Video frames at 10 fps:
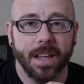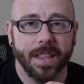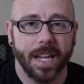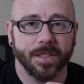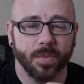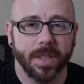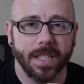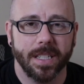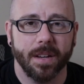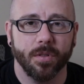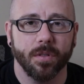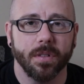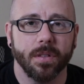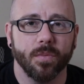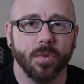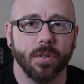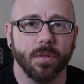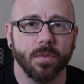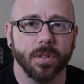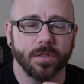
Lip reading: that's when the devil will